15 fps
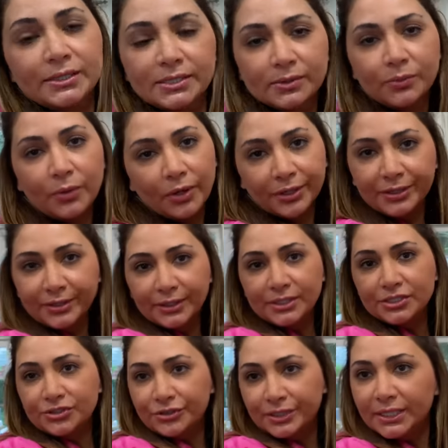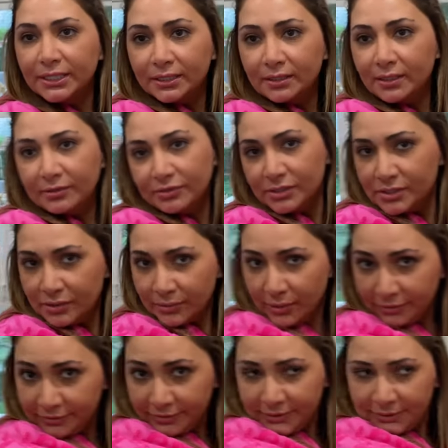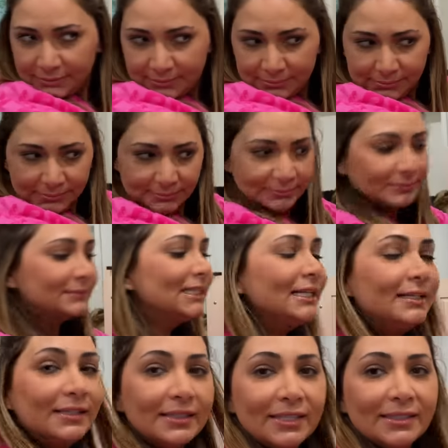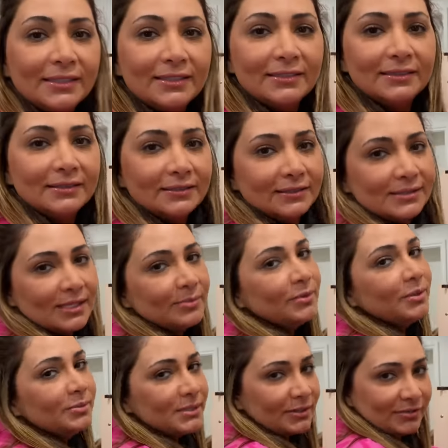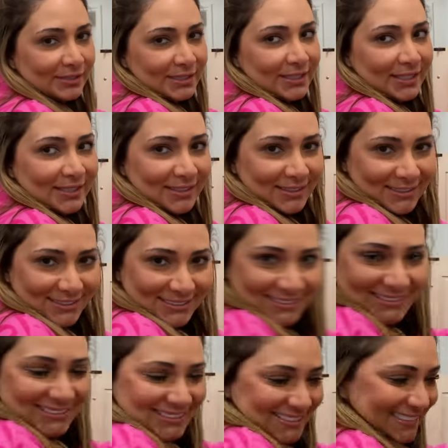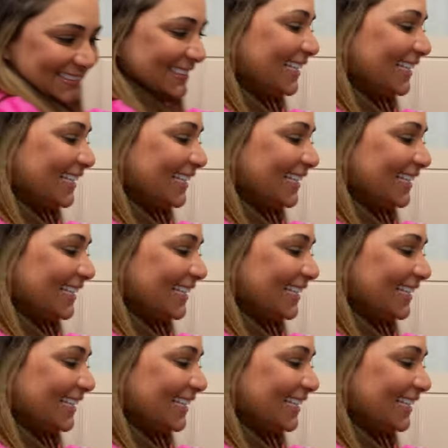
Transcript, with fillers: some water and drink it every so often. Every day. Sometimes every day. Okay, got it.